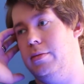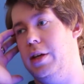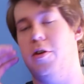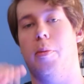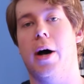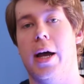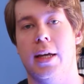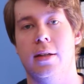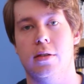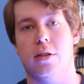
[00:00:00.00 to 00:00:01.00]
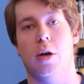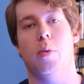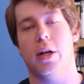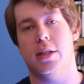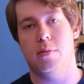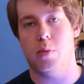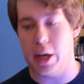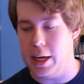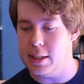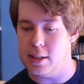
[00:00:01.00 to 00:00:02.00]
If you're buying, so what
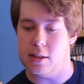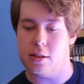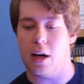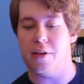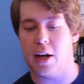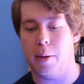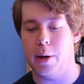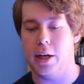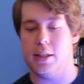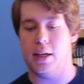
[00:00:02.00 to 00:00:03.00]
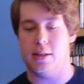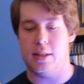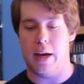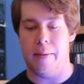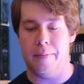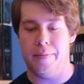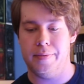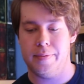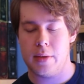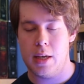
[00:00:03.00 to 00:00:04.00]
it is the staff coupler does,
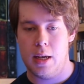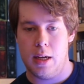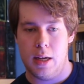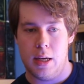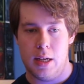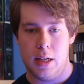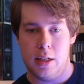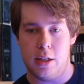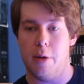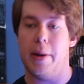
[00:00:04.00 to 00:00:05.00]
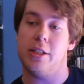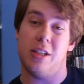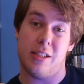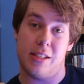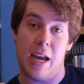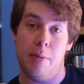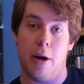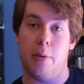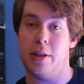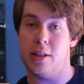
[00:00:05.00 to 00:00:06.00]
so imagine a
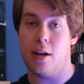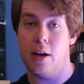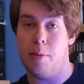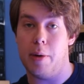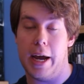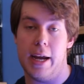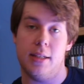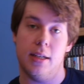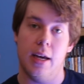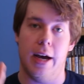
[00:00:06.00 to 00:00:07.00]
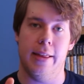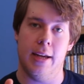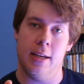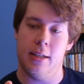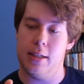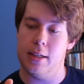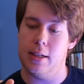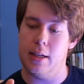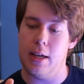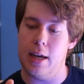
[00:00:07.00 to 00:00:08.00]
saber with the tiny blade, and then
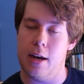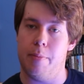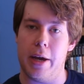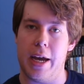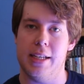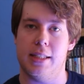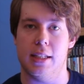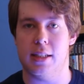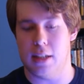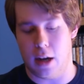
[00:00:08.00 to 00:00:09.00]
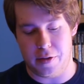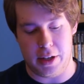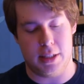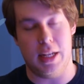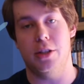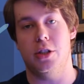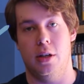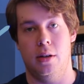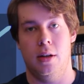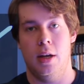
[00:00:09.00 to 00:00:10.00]
in a bit is the staff
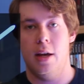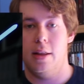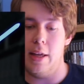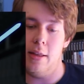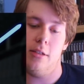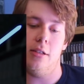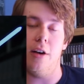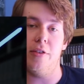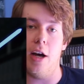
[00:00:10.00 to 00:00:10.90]
extension, then the staff